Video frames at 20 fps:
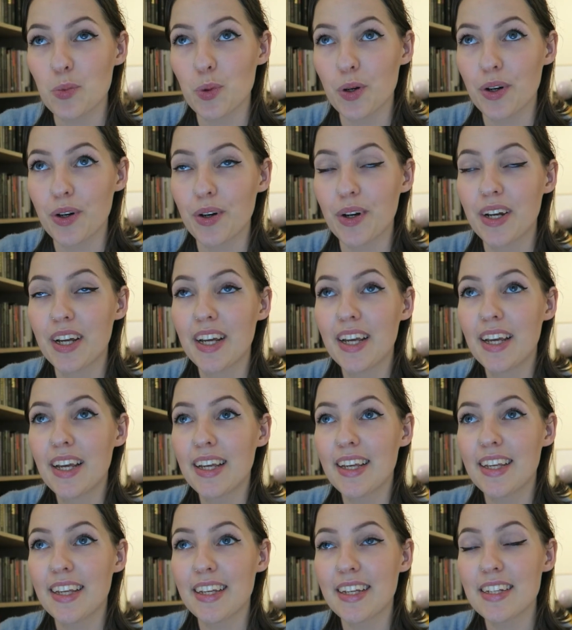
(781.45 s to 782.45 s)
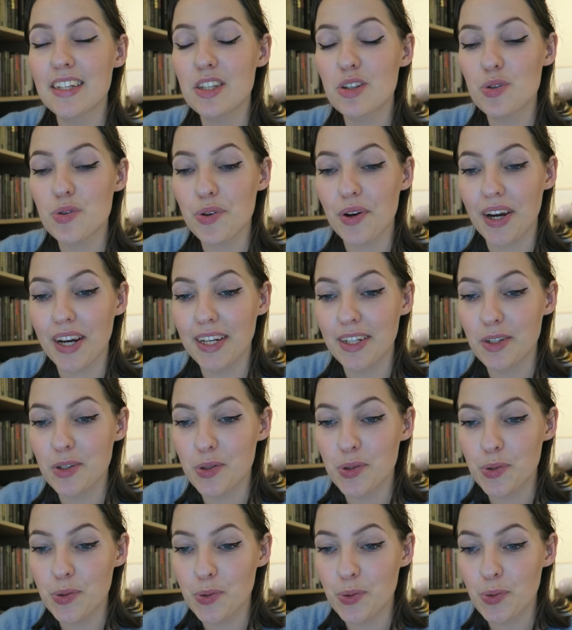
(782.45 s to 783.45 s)
where he is trying
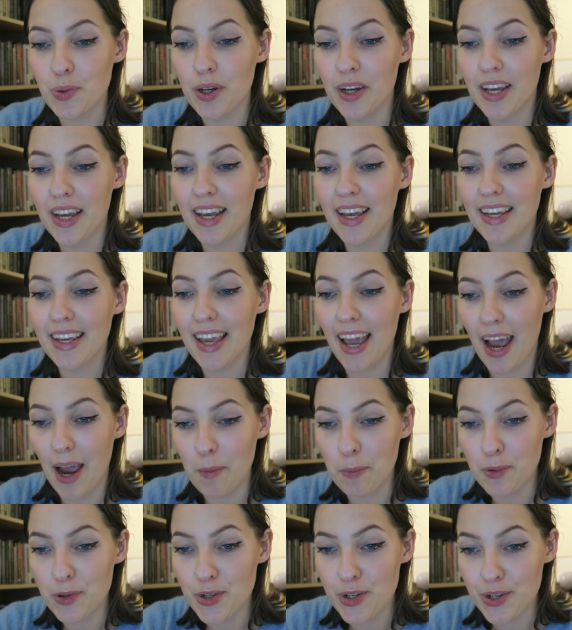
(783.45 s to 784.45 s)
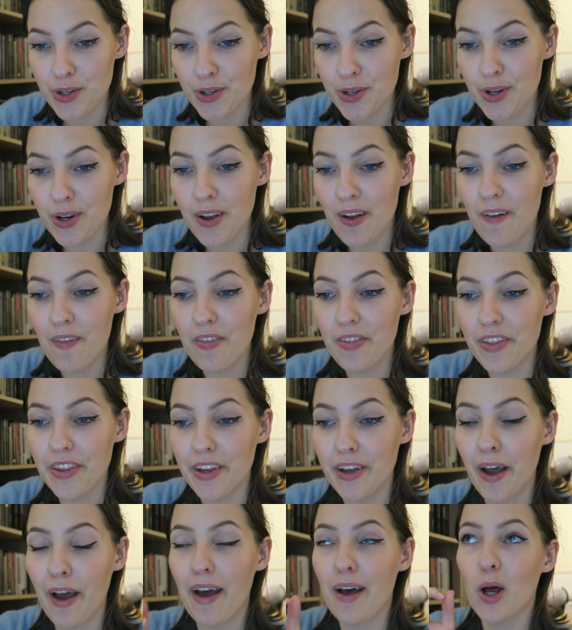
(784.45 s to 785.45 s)
to capture
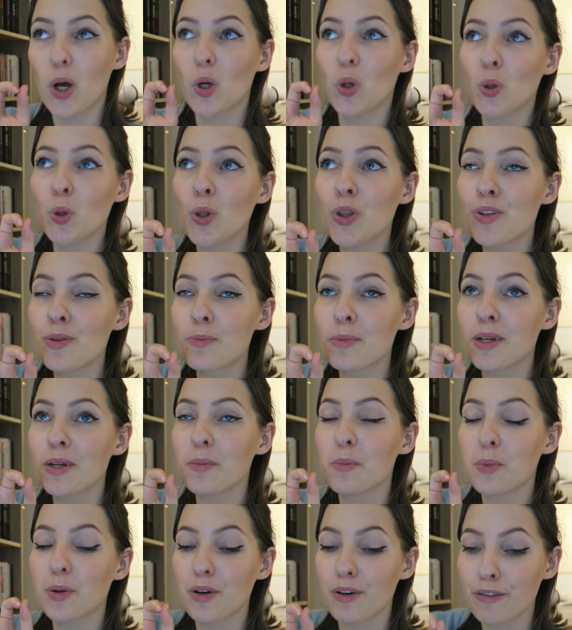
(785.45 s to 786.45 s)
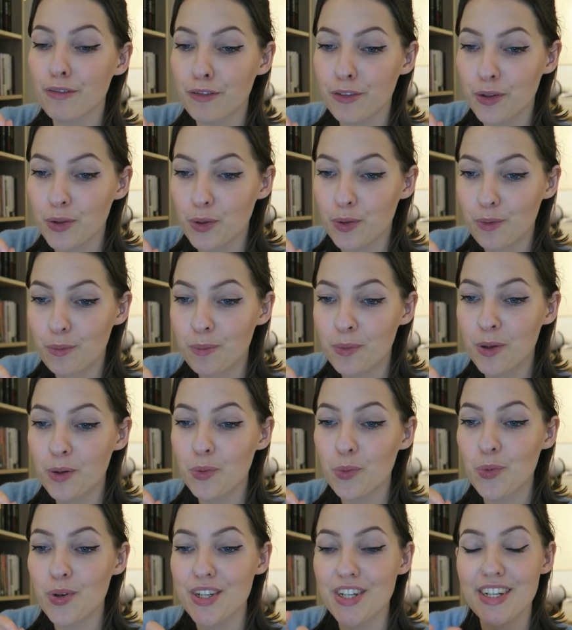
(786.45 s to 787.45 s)
the ultimate perfume,
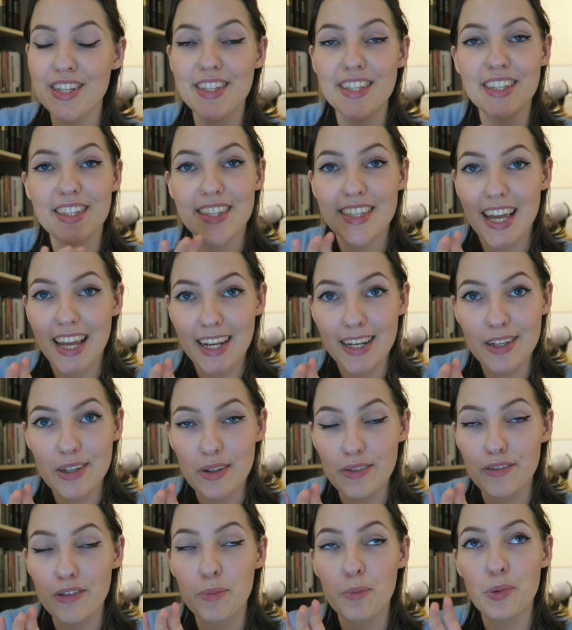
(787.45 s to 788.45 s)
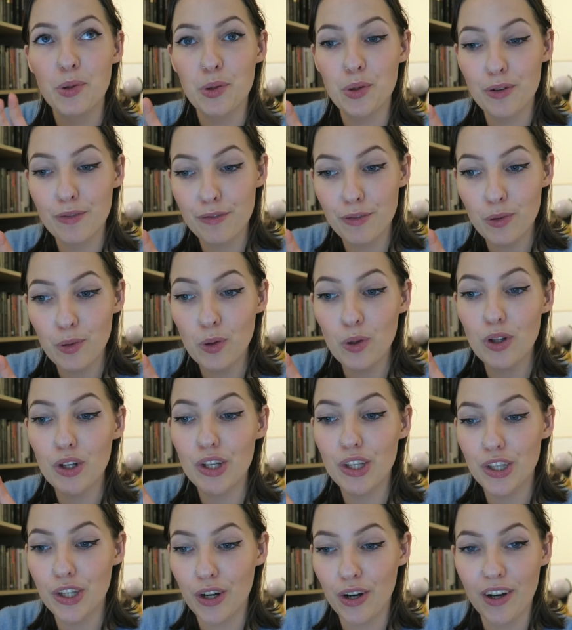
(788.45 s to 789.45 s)
which is the scent of a beautiful
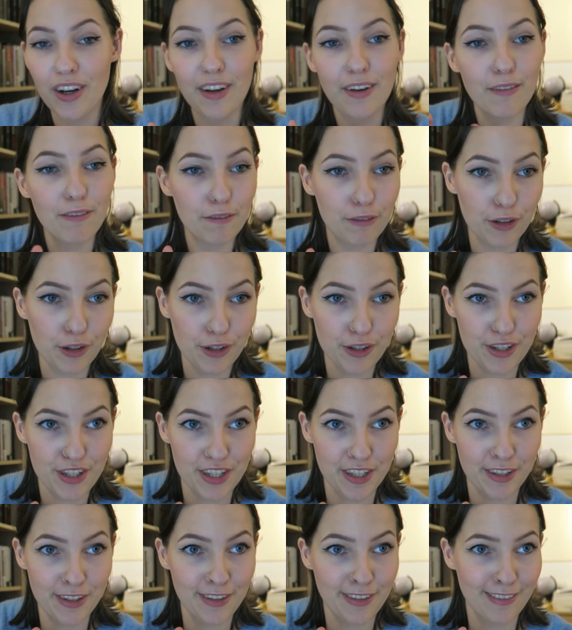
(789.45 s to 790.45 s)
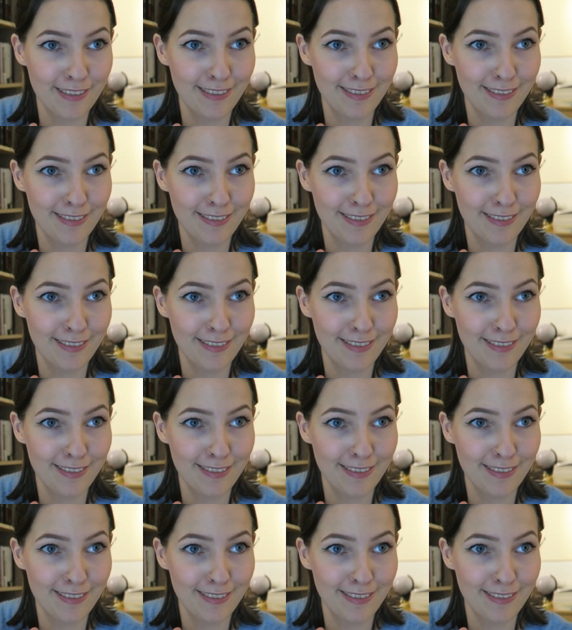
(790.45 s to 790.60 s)
young virgin.